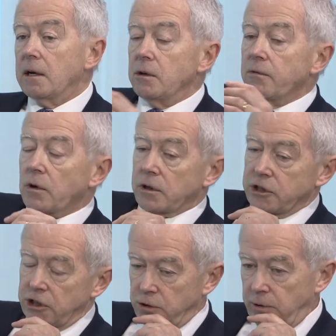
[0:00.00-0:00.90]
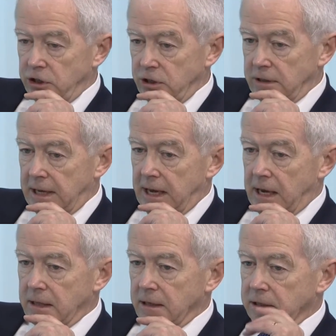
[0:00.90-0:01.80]
You've got a situation
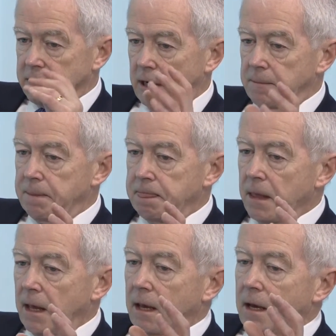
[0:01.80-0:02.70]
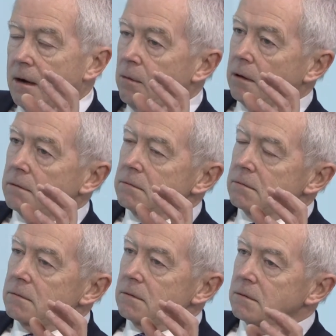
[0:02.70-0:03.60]
there that, well,
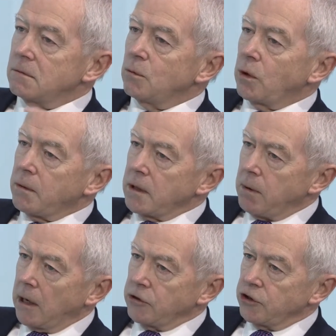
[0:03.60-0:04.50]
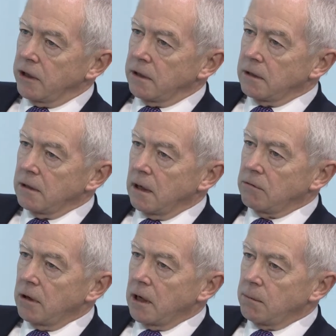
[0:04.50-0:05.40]
what about the balance sheet? How
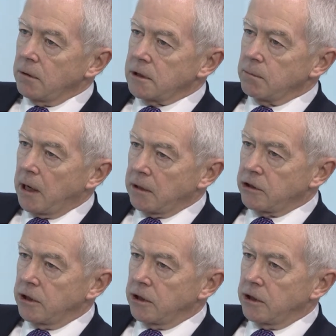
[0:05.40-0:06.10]
reliable is the balance